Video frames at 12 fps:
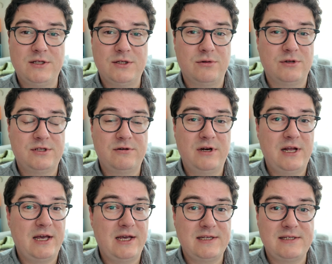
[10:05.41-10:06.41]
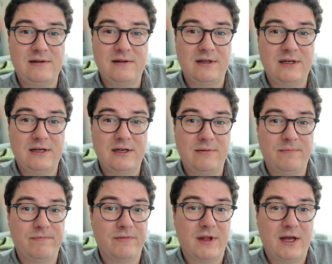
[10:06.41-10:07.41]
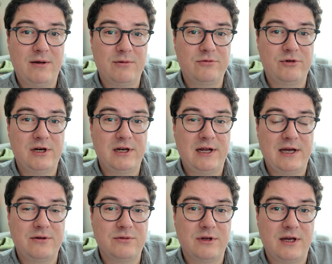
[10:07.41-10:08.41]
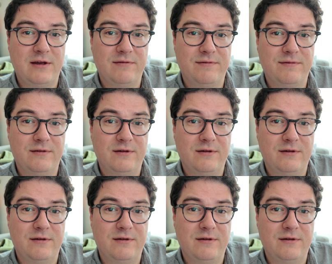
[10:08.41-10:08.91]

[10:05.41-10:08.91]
So it's really a hassle. I would really like to have